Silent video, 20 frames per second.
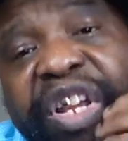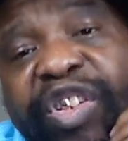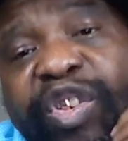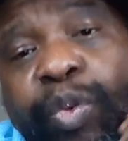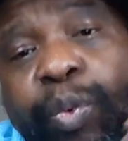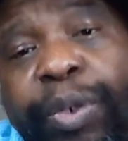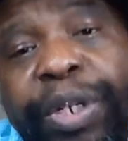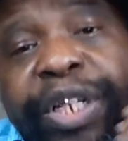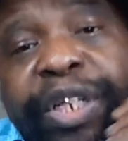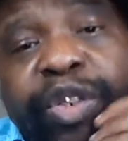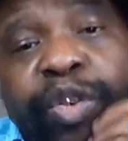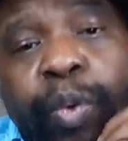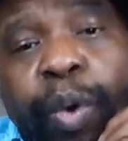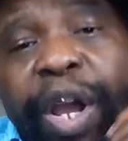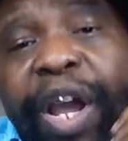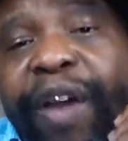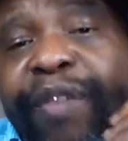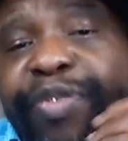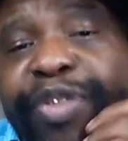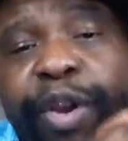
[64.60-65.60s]

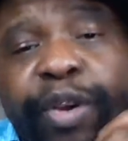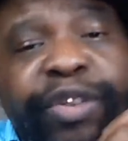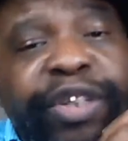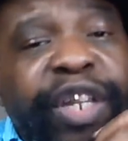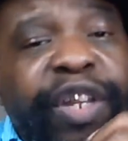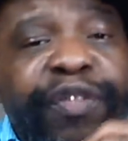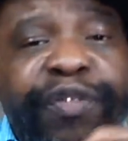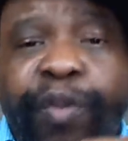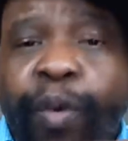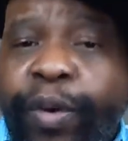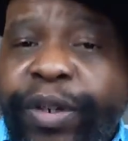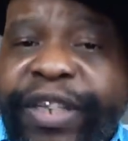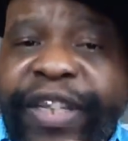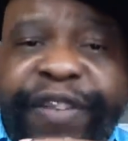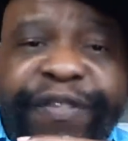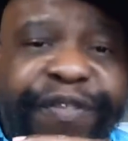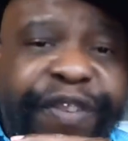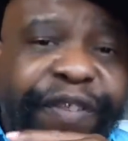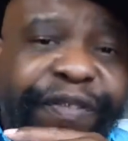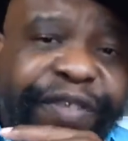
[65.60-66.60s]
2012, 13, 14,
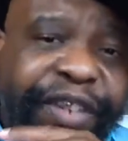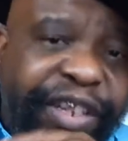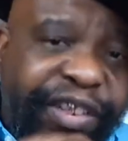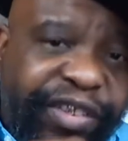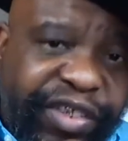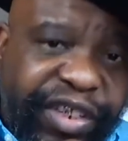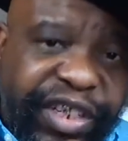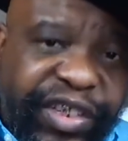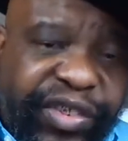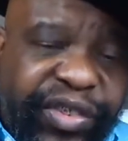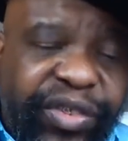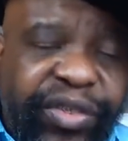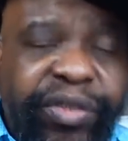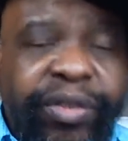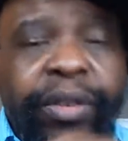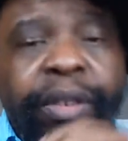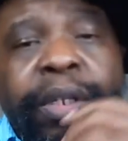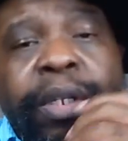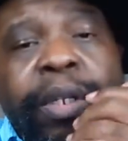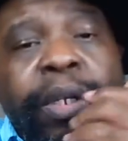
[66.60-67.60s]
15 seasons
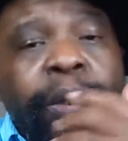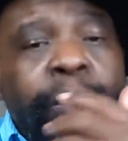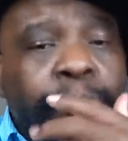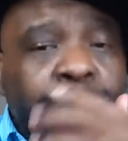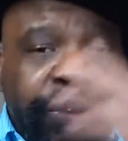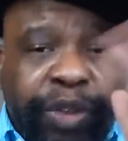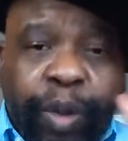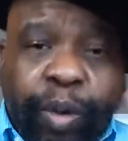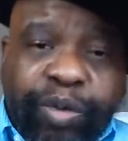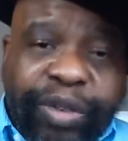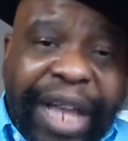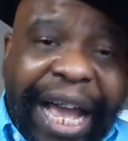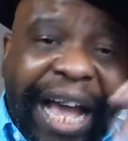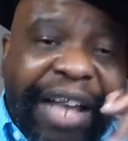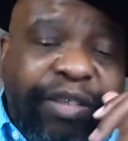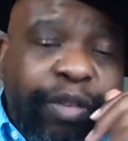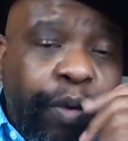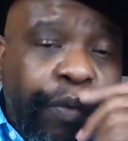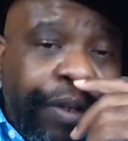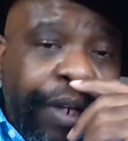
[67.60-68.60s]
with those
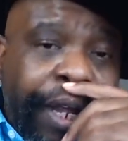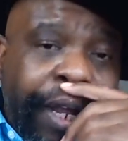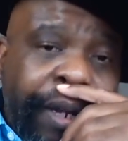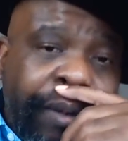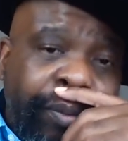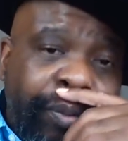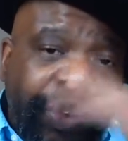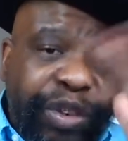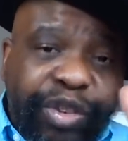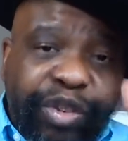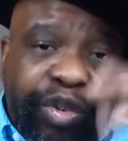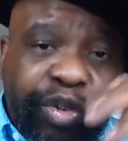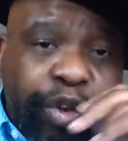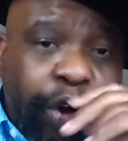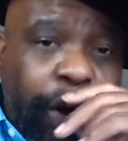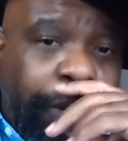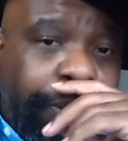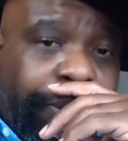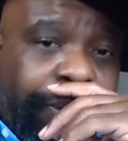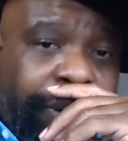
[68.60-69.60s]
guys over there. Richard
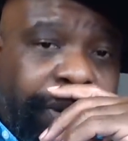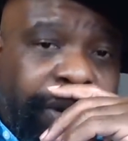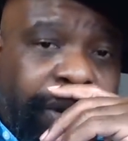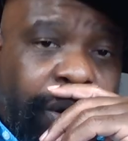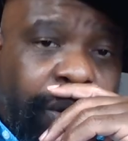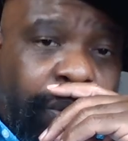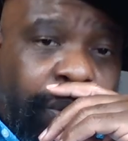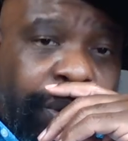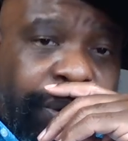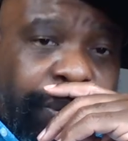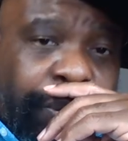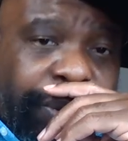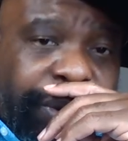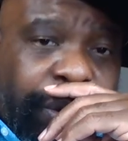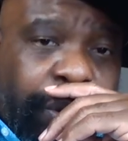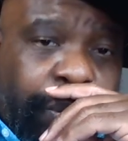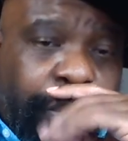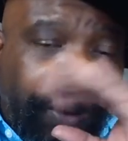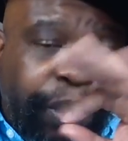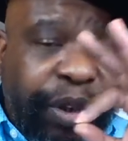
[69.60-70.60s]
Sherman,
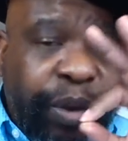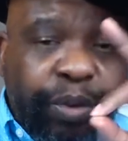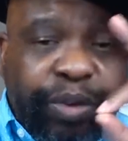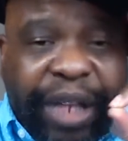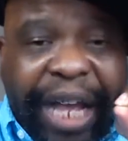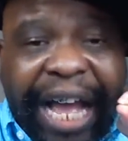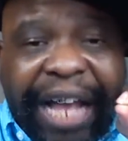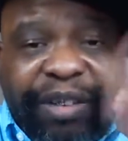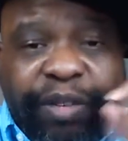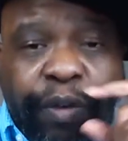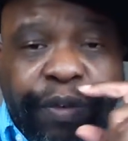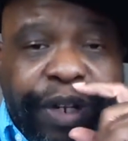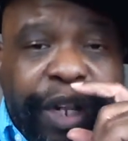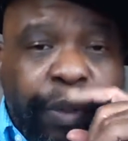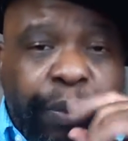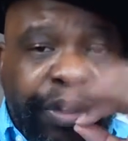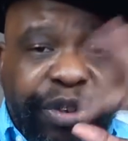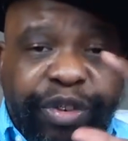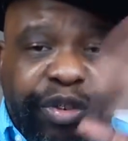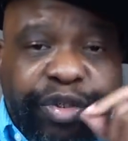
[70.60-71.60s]
with those guys over there,
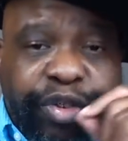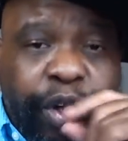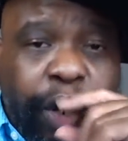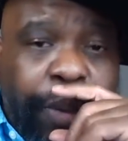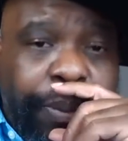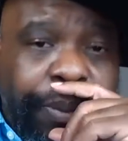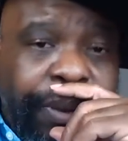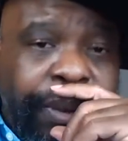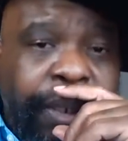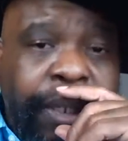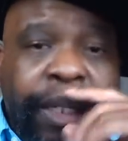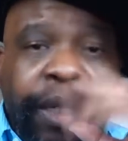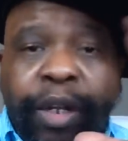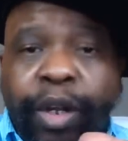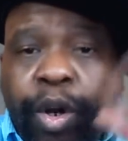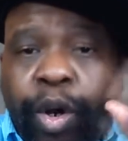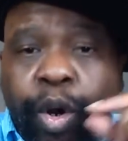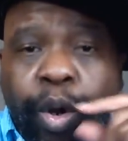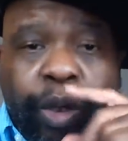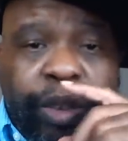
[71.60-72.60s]
Richard Sherman,
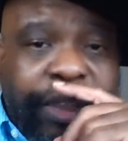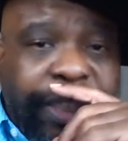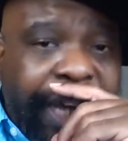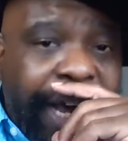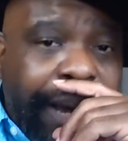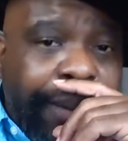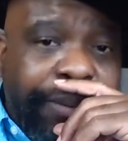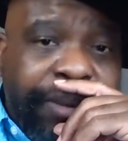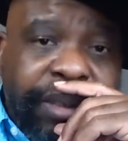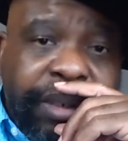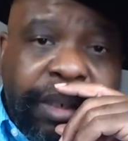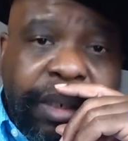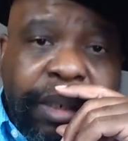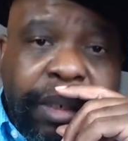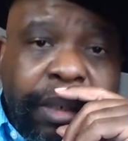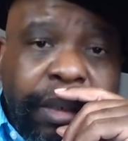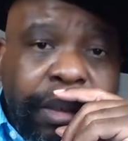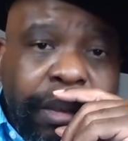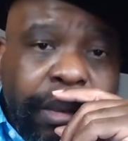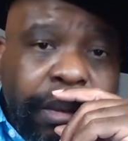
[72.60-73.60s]
Earl Thomas,
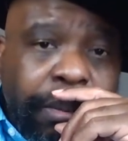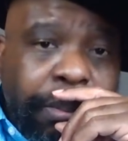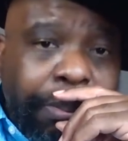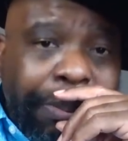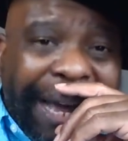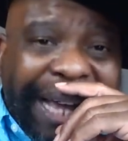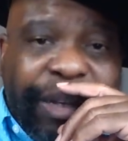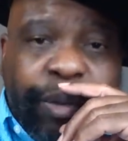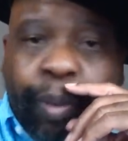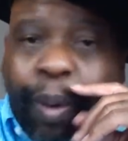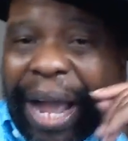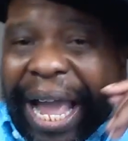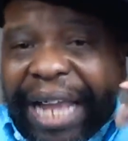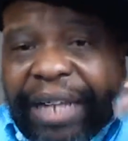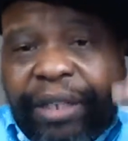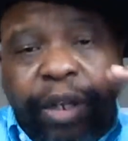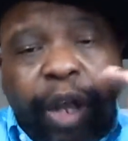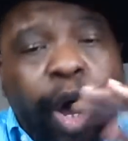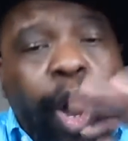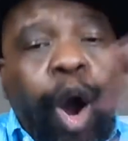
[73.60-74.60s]
Mike
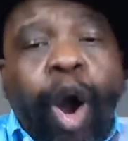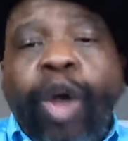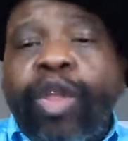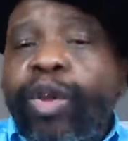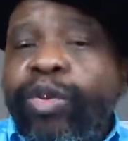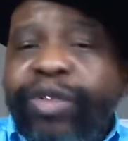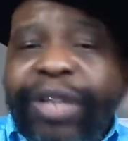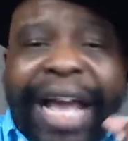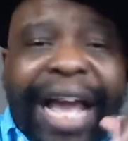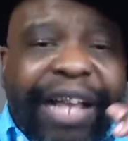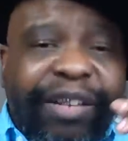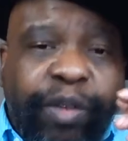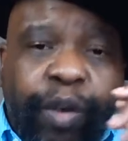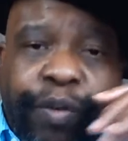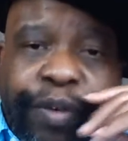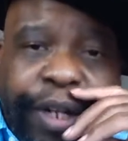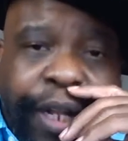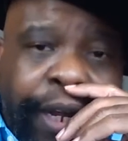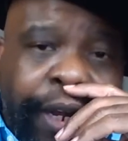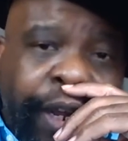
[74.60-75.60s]
Wagner, all those guys
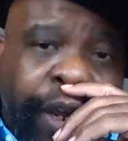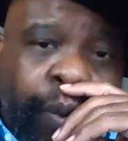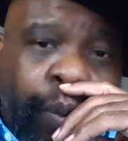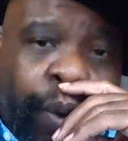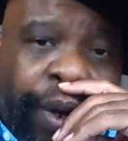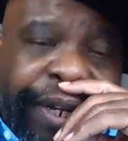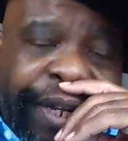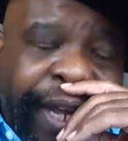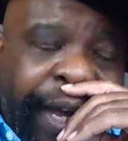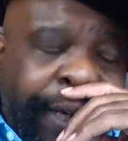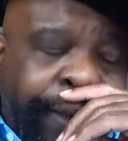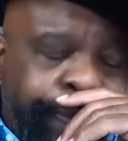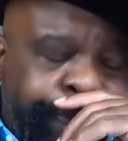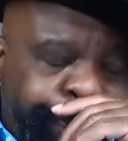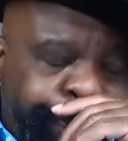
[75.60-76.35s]
over there and whatnot.